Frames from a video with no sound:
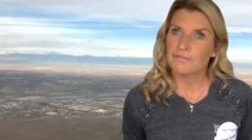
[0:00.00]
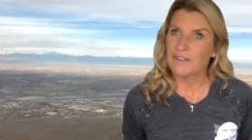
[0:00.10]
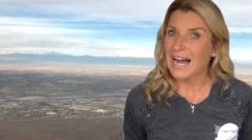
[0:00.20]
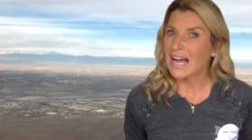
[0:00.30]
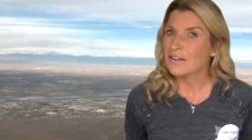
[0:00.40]

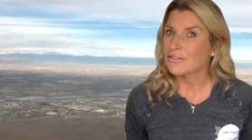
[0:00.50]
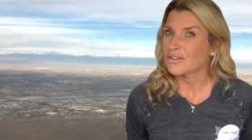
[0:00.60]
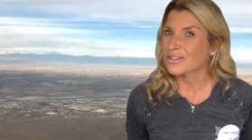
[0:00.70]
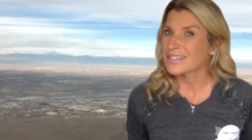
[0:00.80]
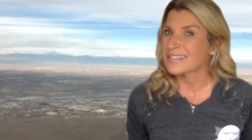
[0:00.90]
five
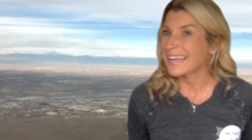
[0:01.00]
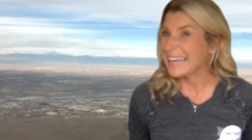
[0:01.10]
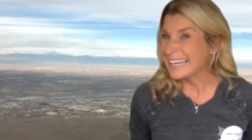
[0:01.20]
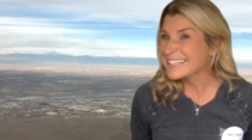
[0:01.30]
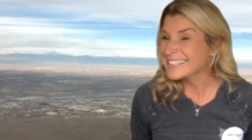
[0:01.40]
or
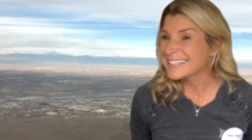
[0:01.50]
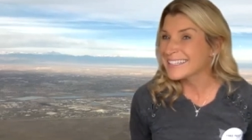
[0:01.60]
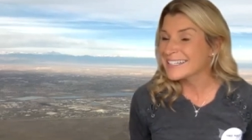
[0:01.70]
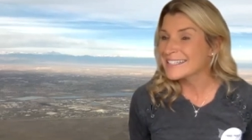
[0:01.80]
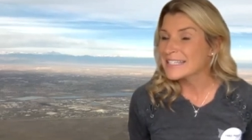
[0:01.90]
eight
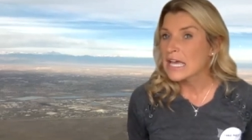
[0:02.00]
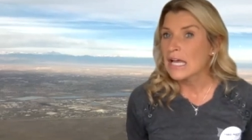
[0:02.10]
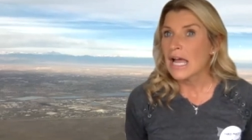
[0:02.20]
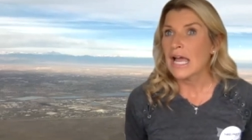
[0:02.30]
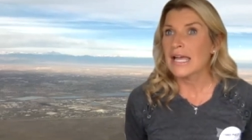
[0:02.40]
kids
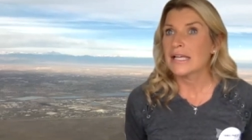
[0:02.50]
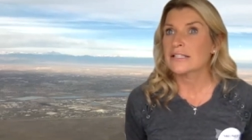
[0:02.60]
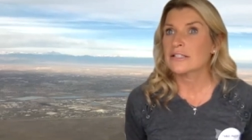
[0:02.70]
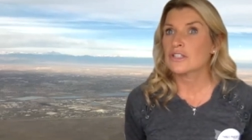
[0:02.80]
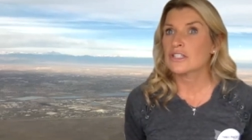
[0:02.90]

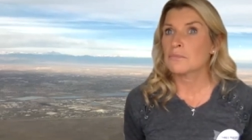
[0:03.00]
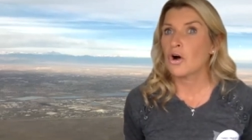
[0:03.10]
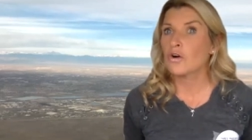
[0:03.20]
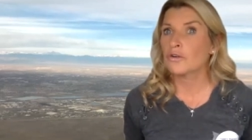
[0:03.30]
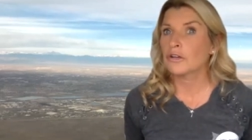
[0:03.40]
and
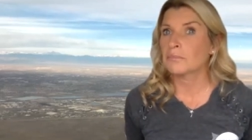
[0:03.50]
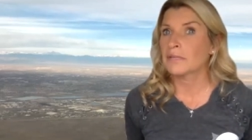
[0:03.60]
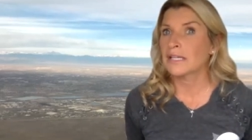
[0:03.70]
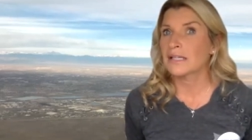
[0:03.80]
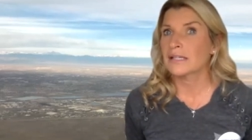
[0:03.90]
small group
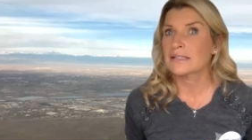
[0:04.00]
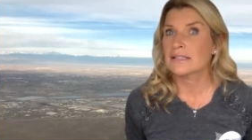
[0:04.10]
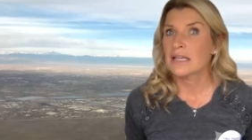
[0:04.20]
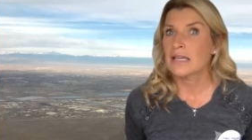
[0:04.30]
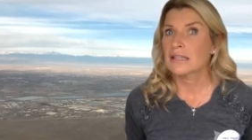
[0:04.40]

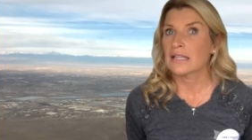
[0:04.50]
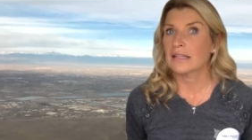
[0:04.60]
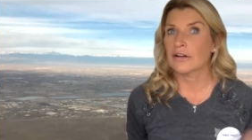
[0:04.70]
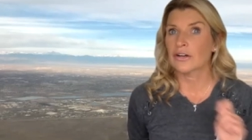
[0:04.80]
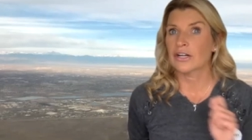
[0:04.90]
means that
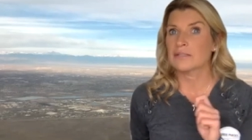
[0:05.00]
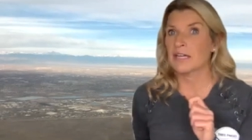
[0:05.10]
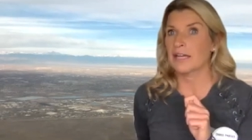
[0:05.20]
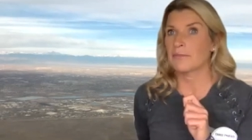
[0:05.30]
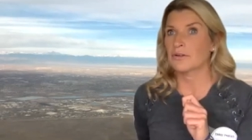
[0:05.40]
they're going to
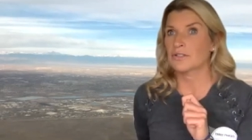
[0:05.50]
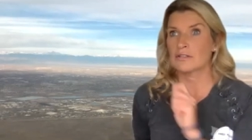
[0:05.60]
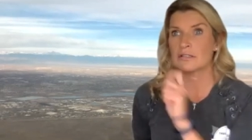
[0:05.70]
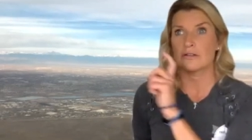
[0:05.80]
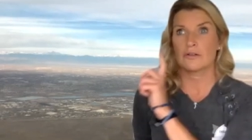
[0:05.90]
be able to
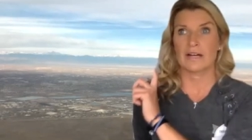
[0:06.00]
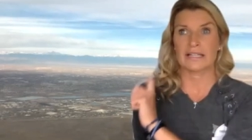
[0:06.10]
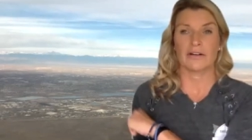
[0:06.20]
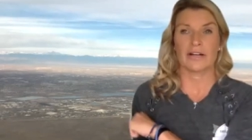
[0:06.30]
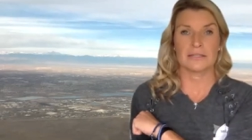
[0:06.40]
do
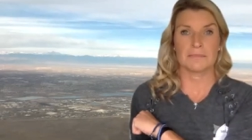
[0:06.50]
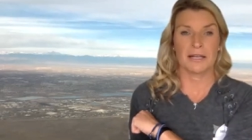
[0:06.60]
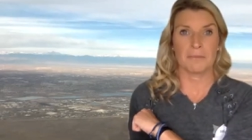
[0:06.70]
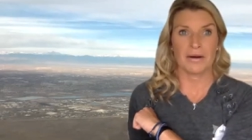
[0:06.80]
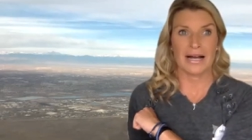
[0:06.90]
like their
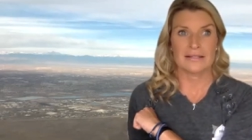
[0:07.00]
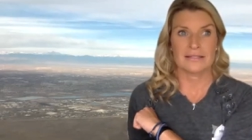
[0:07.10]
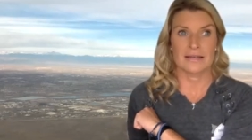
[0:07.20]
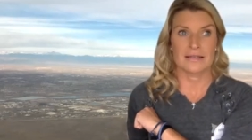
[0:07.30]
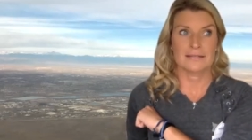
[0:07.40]
independent
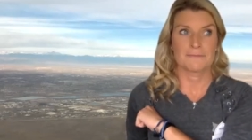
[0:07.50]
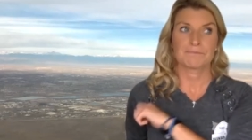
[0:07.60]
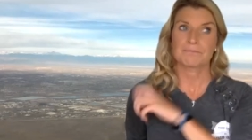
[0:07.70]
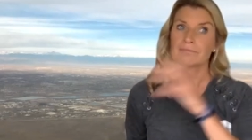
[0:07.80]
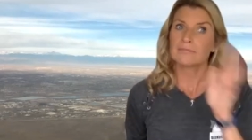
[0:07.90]
practice
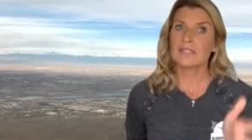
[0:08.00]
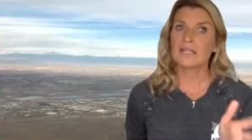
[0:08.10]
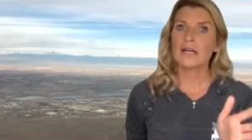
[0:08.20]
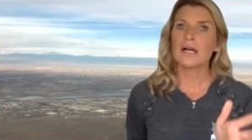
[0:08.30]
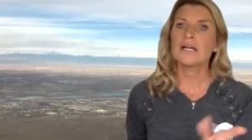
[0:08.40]

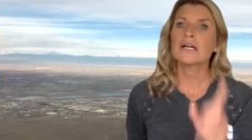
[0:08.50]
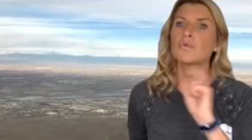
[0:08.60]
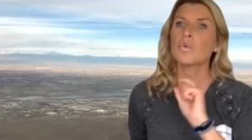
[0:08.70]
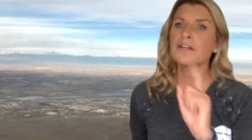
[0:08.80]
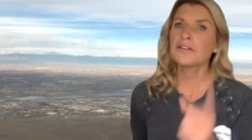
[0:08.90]

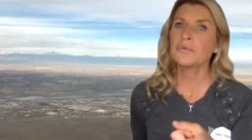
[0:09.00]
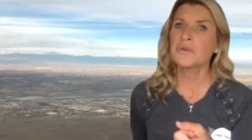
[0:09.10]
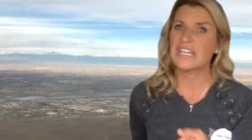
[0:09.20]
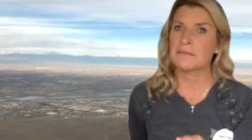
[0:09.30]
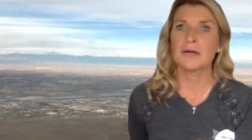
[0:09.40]
why don't you
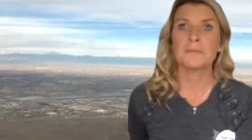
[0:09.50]
email